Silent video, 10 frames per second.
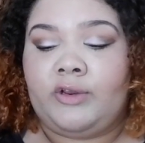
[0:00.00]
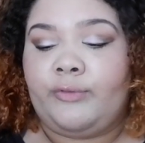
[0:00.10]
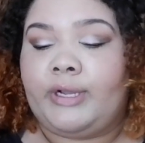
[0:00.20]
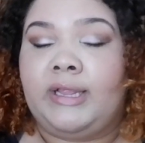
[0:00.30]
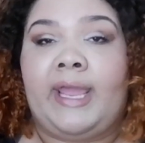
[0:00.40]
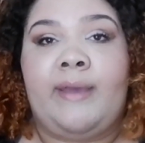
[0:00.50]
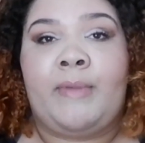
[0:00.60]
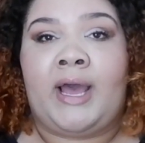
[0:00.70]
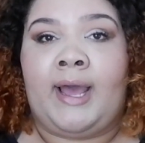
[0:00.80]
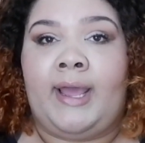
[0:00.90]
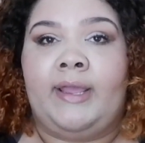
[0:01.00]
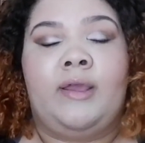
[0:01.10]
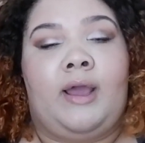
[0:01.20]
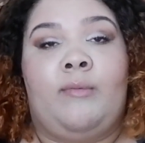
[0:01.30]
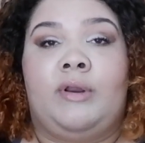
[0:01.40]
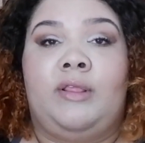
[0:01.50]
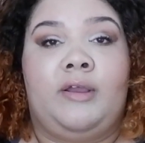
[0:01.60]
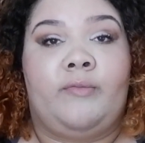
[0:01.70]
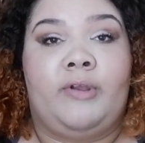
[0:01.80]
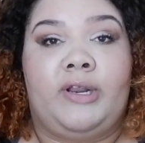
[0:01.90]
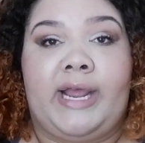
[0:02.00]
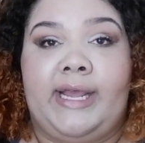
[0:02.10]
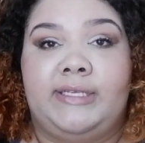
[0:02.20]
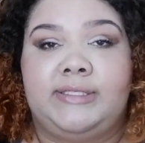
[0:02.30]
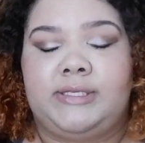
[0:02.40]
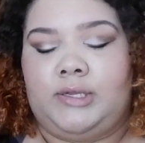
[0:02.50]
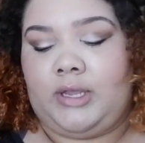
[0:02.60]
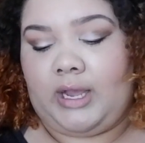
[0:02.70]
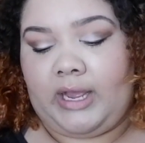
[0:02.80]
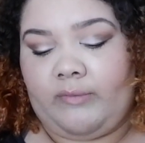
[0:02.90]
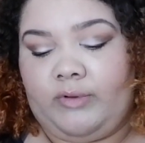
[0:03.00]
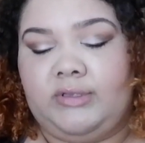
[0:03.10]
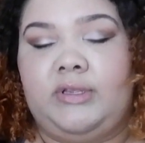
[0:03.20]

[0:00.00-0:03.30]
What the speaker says: to do a glam eye, I want to look real nice, I will